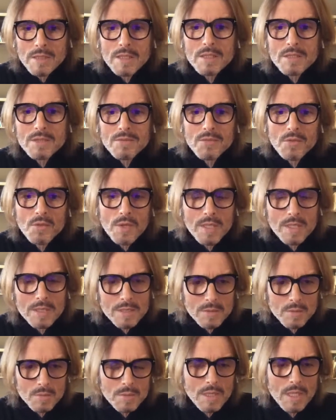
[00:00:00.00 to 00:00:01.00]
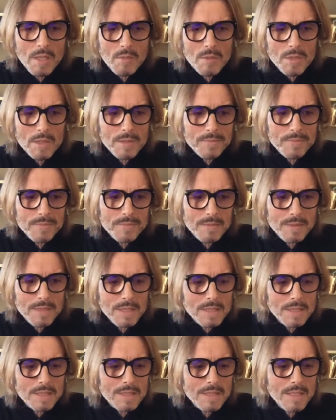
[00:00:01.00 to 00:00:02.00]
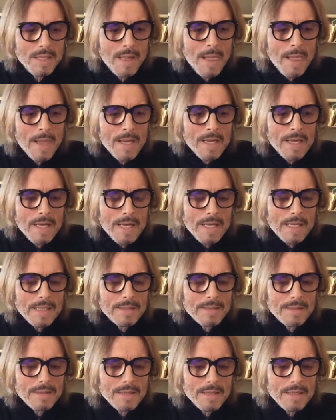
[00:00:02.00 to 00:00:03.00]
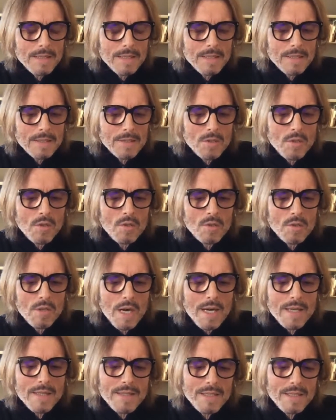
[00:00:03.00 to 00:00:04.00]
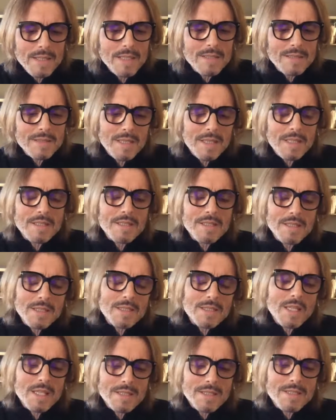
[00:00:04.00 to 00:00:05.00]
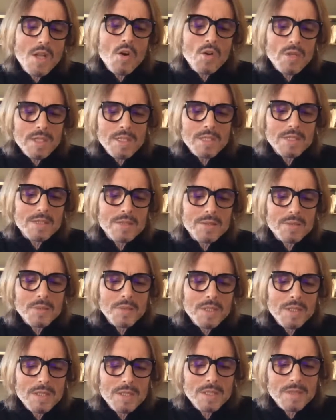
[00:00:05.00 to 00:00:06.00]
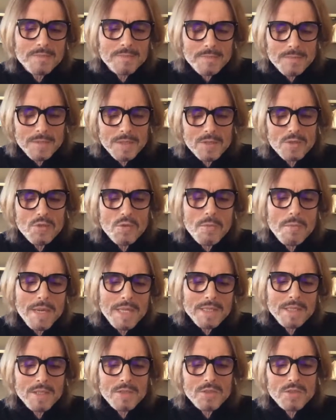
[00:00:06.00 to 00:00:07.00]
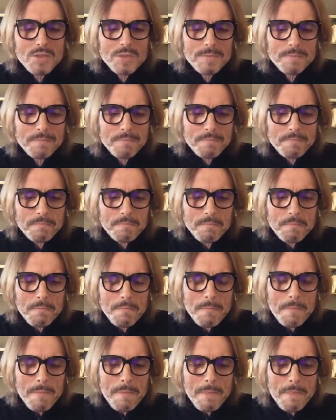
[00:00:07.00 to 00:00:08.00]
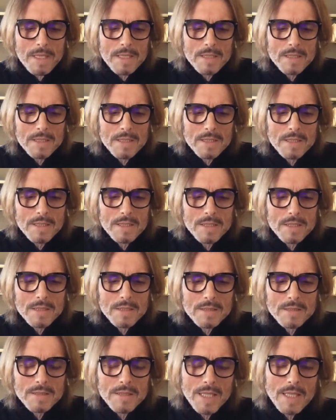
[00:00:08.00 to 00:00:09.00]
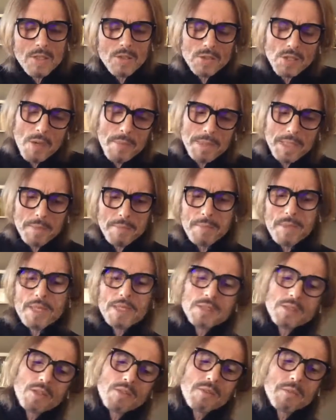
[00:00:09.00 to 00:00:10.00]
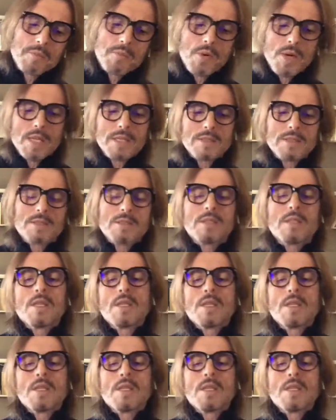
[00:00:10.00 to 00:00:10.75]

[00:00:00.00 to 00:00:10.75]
least for us with our needs. And so I think it's not easy really to manage the economic part of a brand